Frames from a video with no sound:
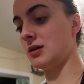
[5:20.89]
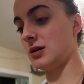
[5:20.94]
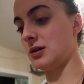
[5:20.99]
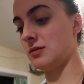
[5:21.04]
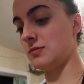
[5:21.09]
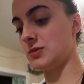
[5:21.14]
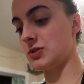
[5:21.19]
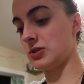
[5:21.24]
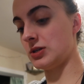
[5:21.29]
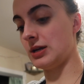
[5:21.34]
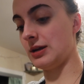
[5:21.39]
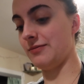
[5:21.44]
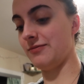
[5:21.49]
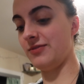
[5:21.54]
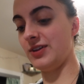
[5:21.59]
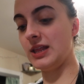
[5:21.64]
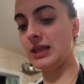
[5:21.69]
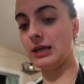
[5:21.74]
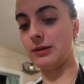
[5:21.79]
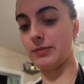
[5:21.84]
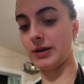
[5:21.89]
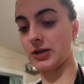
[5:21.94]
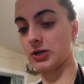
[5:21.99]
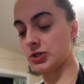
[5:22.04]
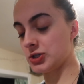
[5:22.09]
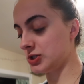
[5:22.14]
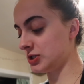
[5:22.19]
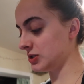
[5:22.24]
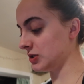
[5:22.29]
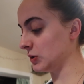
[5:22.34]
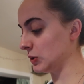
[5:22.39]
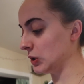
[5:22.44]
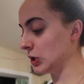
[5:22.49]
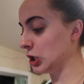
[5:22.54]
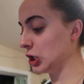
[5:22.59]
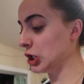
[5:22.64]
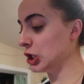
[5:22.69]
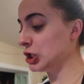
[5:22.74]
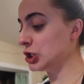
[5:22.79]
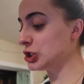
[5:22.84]
um, so that I'm feeling better soon
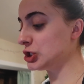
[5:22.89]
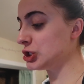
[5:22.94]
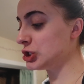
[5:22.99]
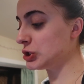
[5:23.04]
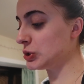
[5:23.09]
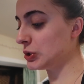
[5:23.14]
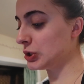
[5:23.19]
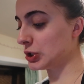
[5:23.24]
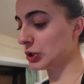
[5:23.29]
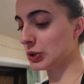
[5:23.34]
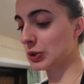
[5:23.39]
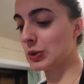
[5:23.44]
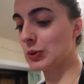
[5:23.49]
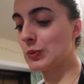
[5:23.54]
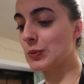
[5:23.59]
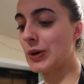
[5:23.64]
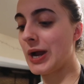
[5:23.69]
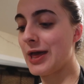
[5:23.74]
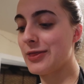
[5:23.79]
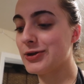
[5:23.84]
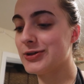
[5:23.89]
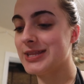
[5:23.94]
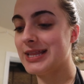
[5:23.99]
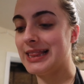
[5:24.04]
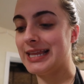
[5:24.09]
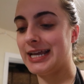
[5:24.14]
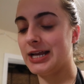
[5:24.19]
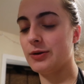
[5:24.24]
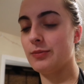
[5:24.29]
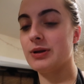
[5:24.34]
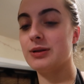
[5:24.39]
sooner rather than later.